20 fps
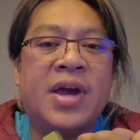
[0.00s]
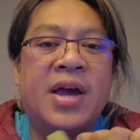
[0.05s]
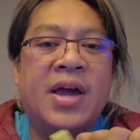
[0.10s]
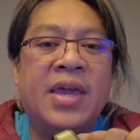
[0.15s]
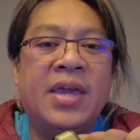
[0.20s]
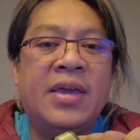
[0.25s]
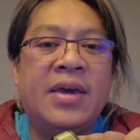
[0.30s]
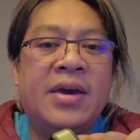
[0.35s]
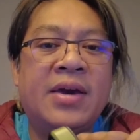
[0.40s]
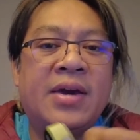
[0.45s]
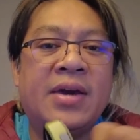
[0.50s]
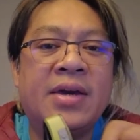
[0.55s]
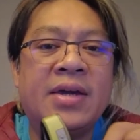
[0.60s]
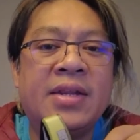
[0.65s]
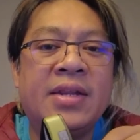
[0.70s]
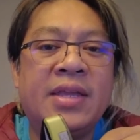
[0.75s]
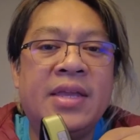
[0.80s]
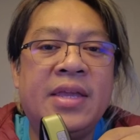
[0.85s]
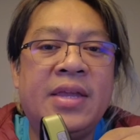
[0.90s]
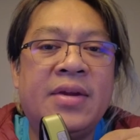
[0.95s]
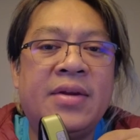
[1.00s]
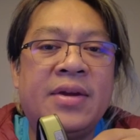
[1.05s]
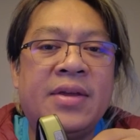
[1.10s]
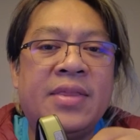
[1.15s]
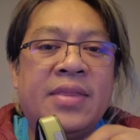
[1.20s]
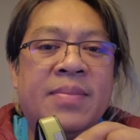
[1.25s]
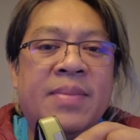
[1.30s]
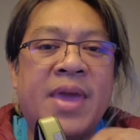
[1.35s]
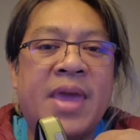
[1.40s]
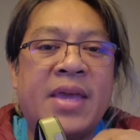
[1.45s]
icon here in
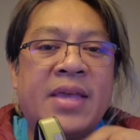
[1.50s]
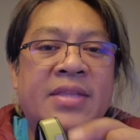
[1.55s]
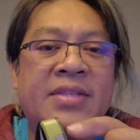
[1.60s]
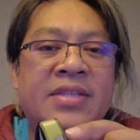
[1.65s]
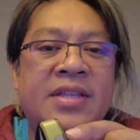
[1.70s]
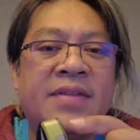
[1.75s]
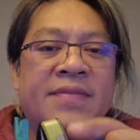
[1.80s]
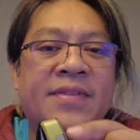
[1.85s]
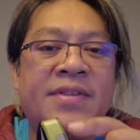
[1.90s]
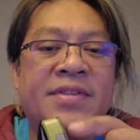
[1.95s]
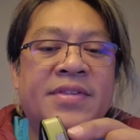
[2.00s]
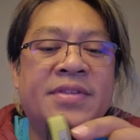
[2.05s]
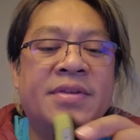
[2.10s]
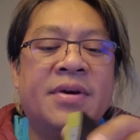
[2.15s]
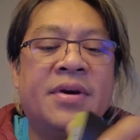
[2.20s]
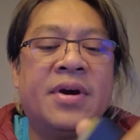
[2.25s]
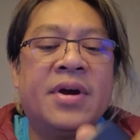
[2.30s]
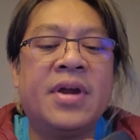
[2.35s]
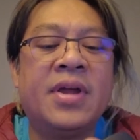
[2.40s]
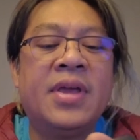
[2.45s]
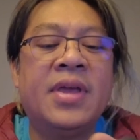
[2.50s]
the back instead of the star.